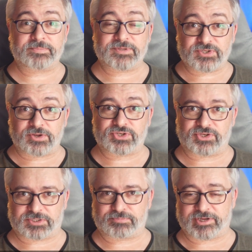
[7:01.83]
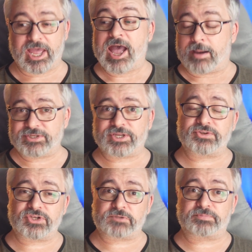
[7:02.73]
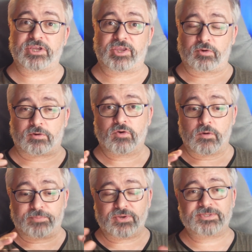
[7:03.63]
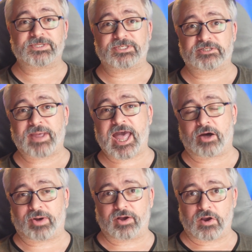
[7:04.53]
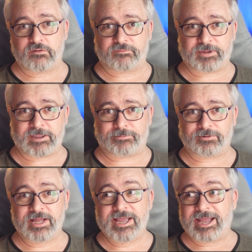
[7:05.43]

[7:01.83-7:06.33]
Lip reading: but a misogynist prick. A misogynist prick who abuses his power over people.